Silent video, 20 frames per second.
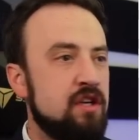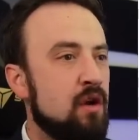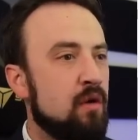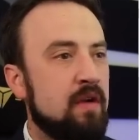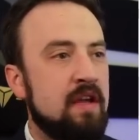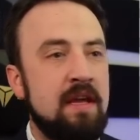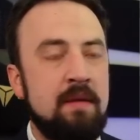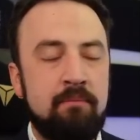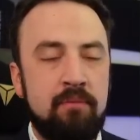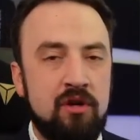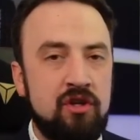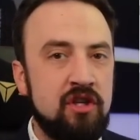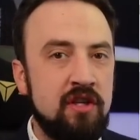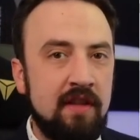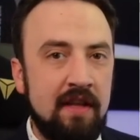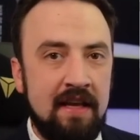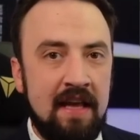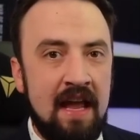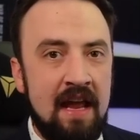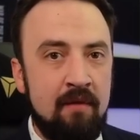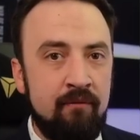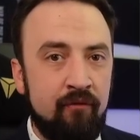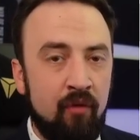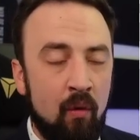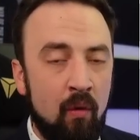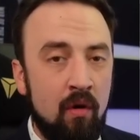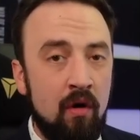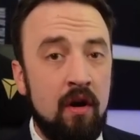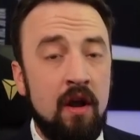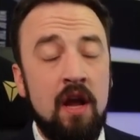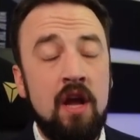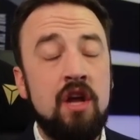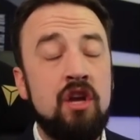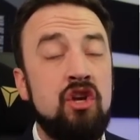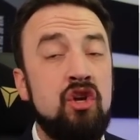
you know, keep pushing the game forward?